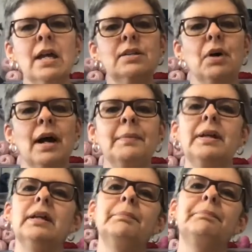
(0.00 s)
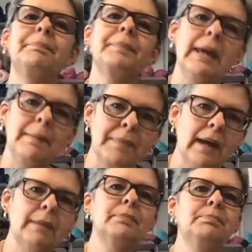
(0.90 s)
So I'm going to keep
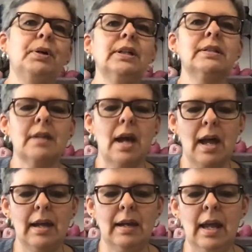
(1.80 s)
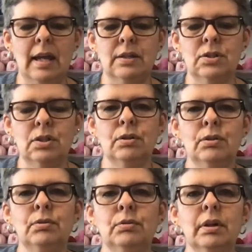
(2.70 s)
that put aside and
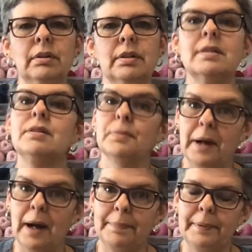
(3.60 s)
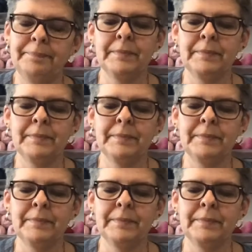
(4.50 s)
do the Sizzle Pop.